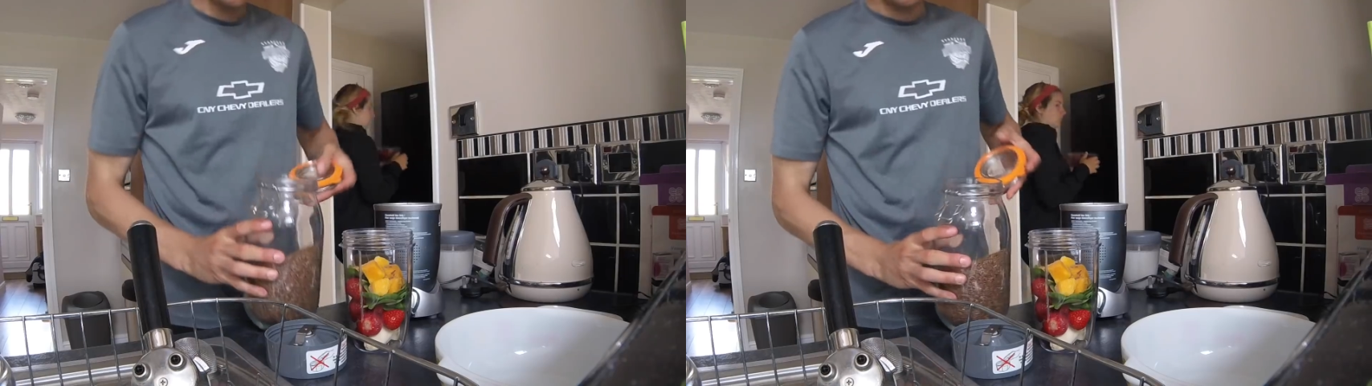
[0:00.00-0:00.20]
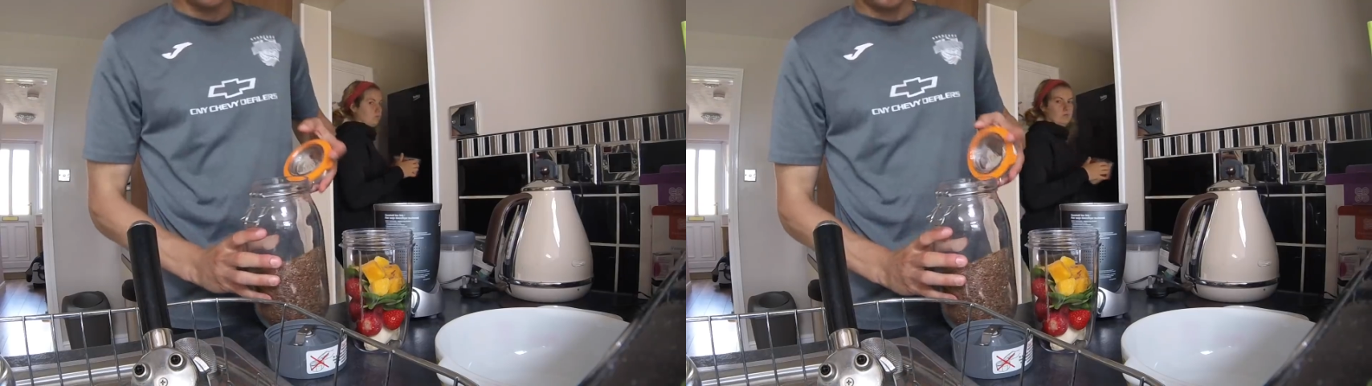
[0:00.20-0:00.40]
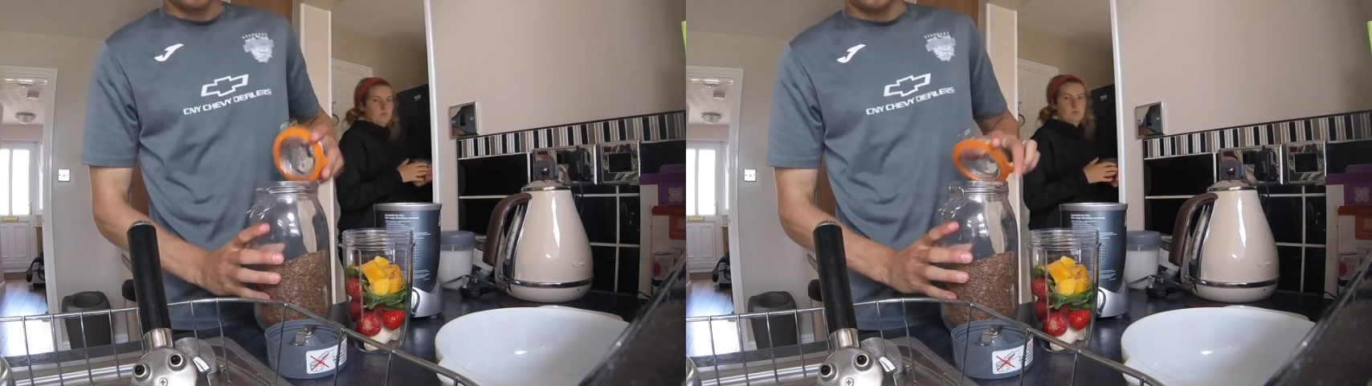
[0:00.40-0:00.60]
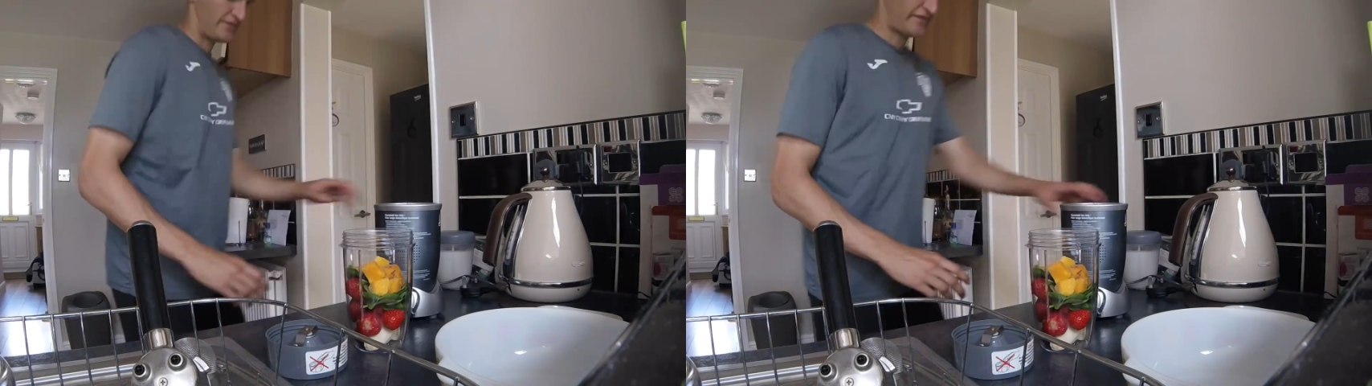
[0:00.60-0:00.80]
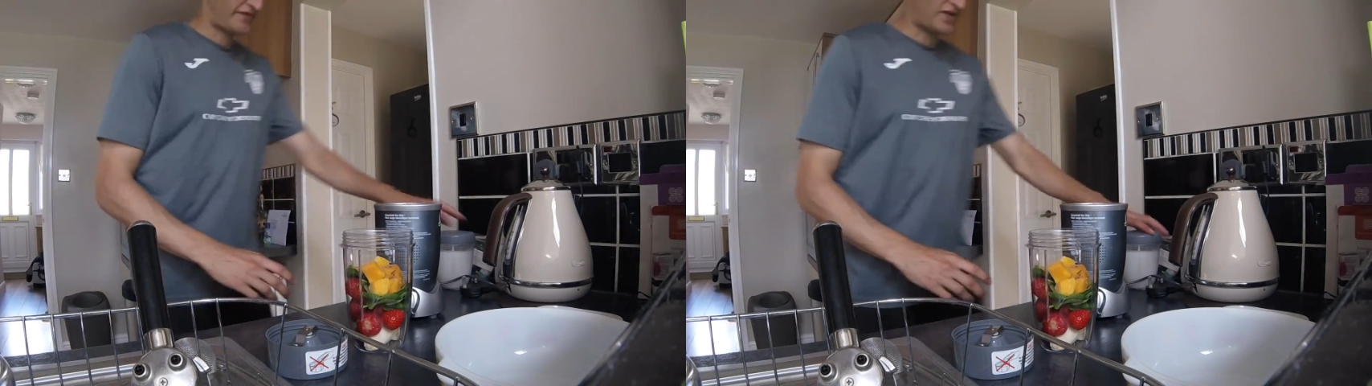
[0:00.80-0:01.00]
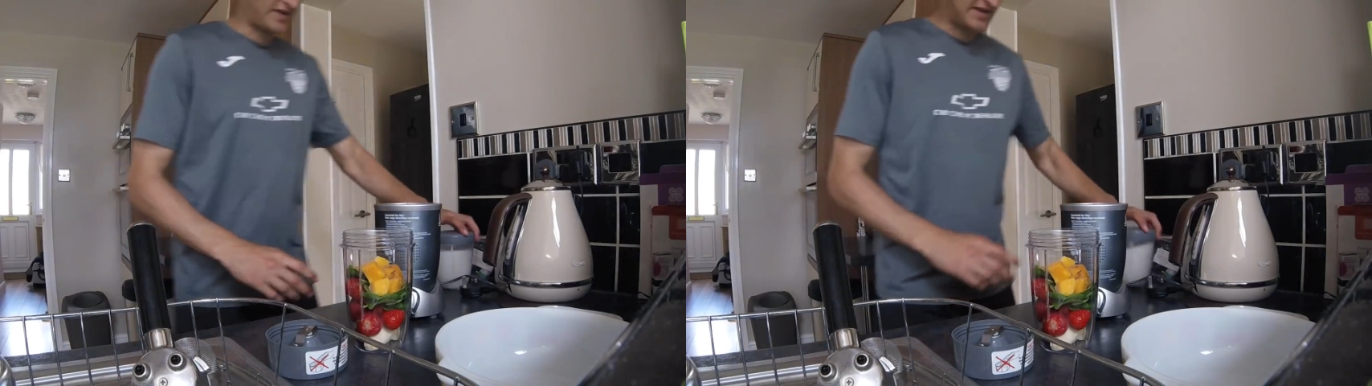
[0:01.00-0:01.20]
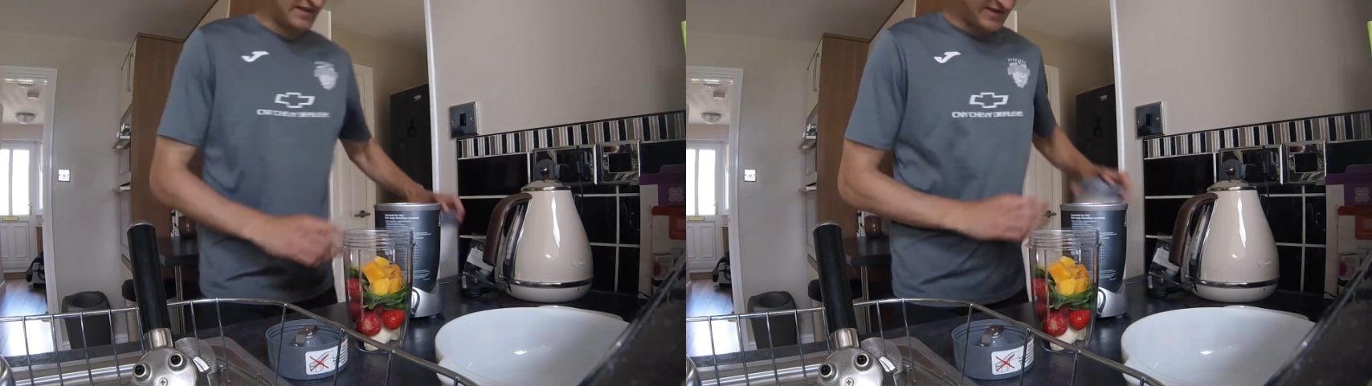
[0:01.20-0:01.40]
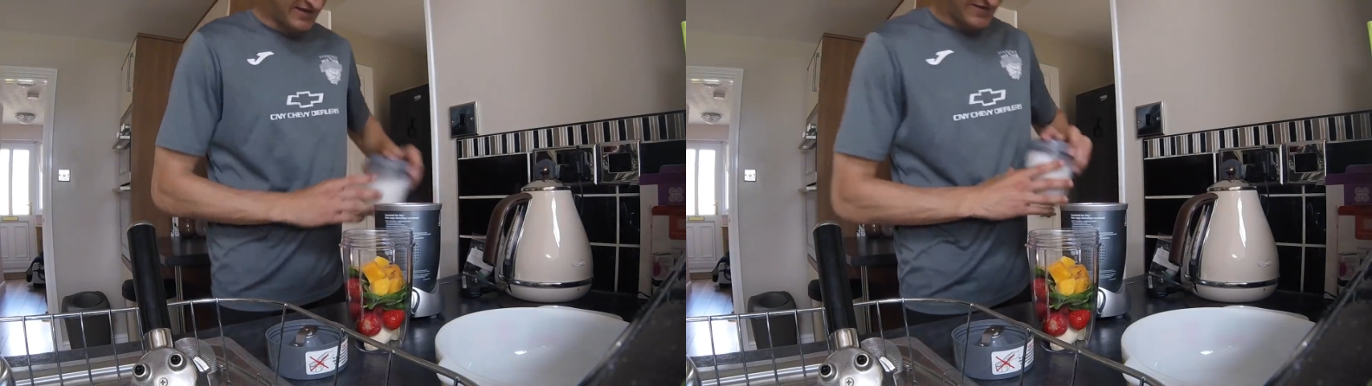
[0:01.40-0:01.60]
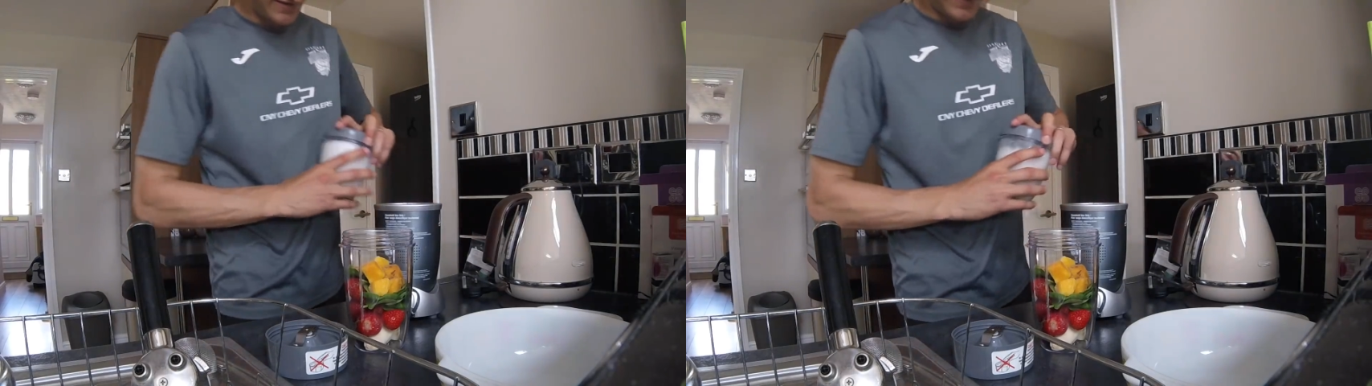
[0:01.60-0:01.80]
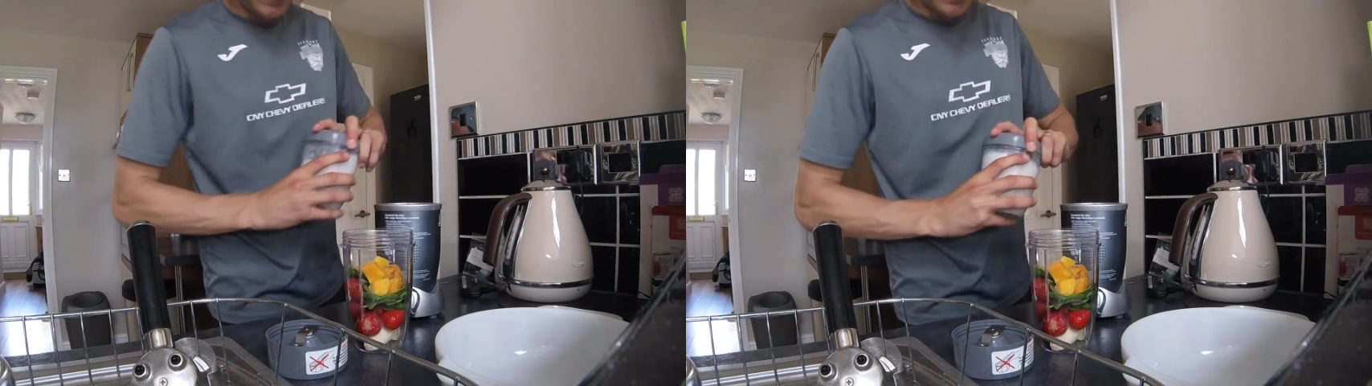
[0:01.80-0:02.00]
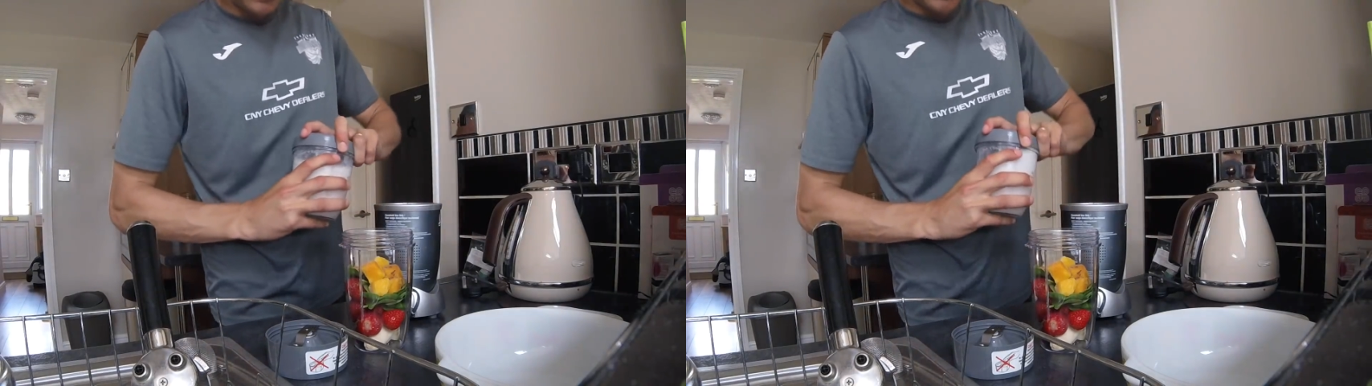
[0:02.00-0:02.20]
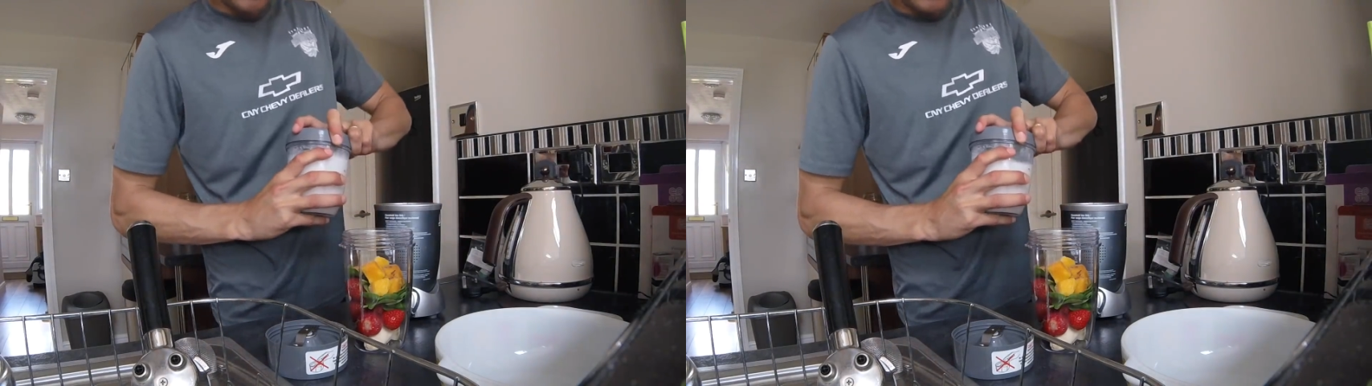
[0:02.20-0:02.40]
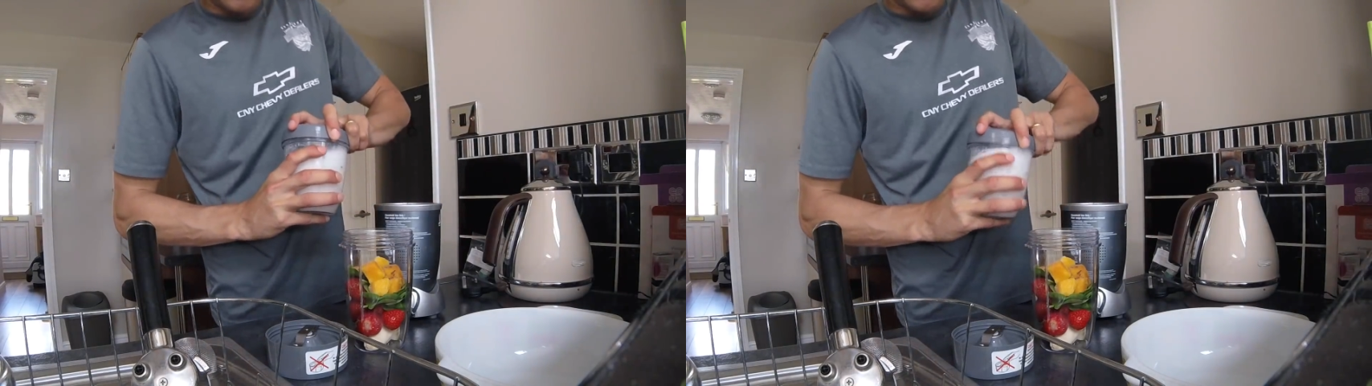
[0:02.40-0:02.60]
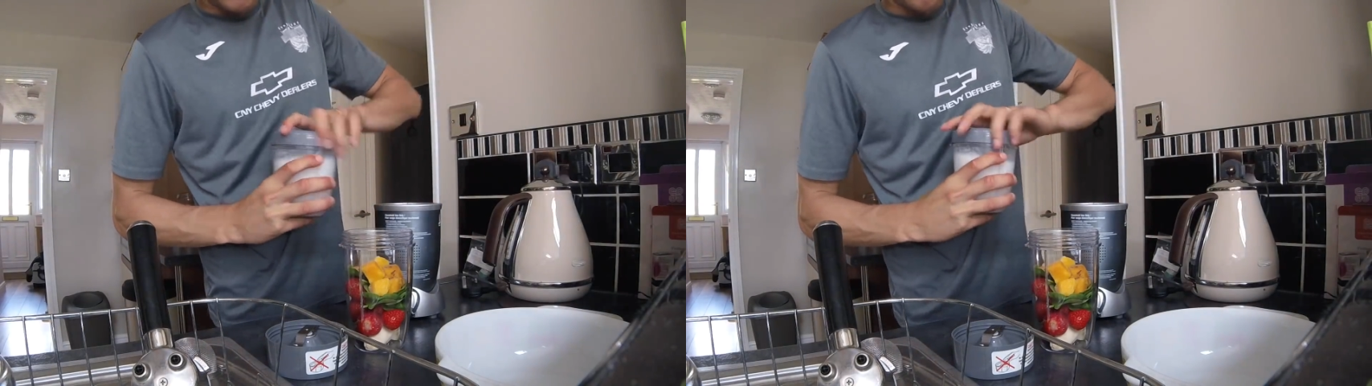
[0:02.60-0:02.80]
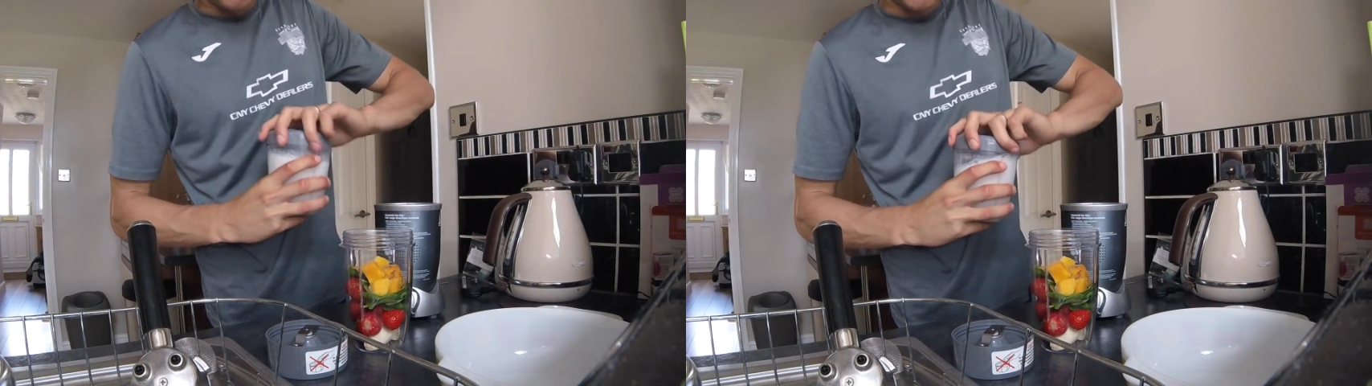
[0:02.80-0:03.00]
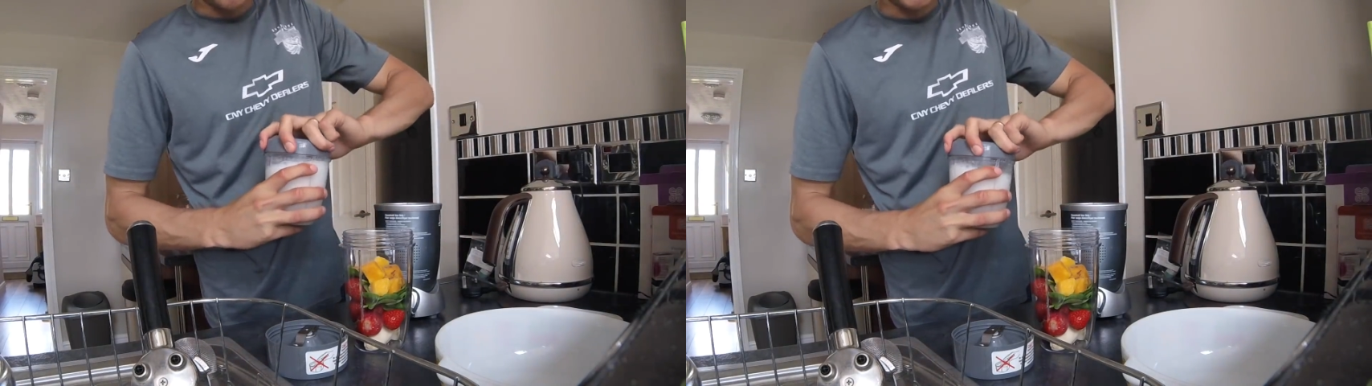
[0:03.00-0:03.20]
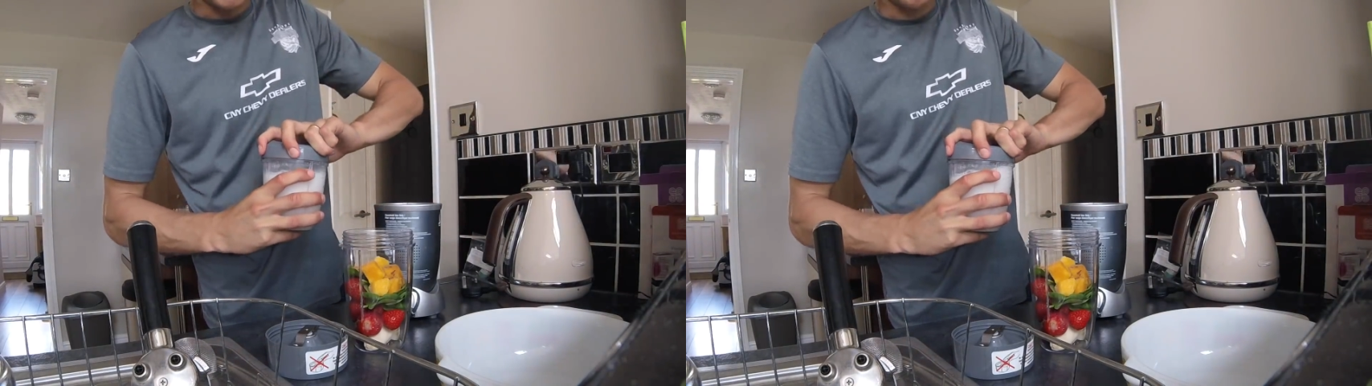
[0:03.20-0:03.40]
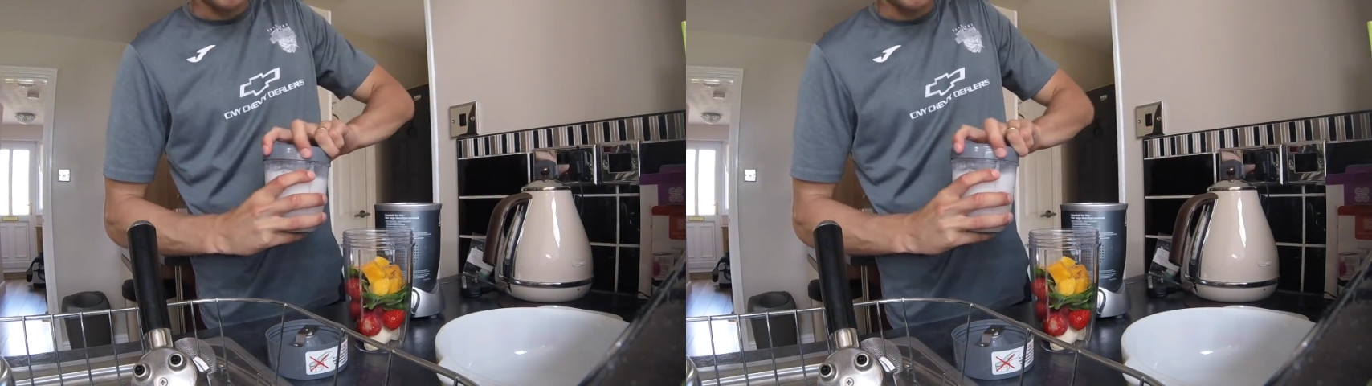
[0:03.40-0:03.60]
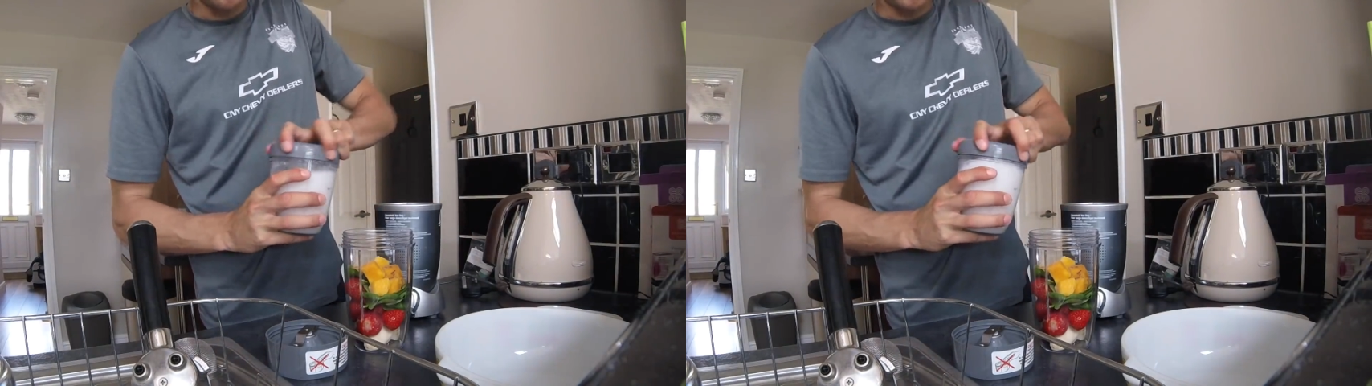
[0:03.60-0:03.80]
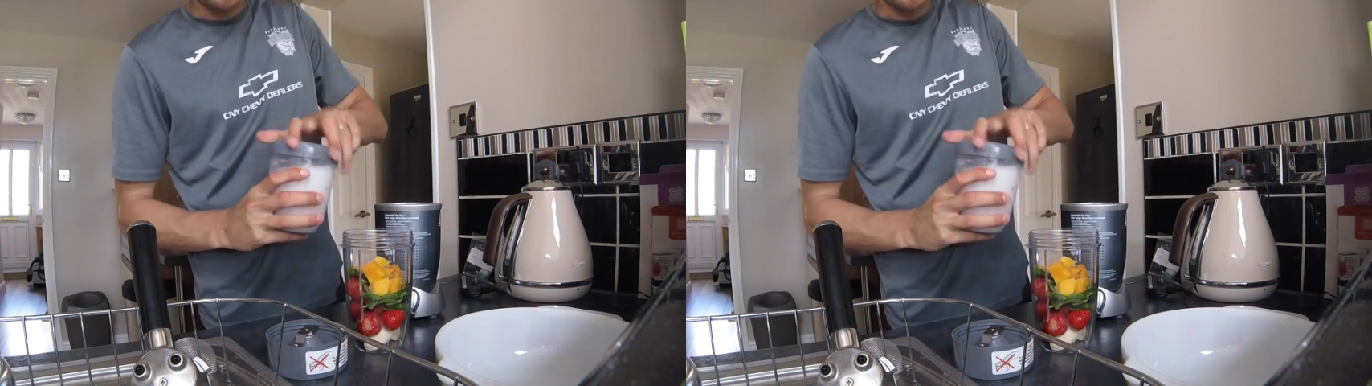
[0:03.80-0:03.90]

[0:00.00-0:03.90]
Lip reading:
(no speaker visible)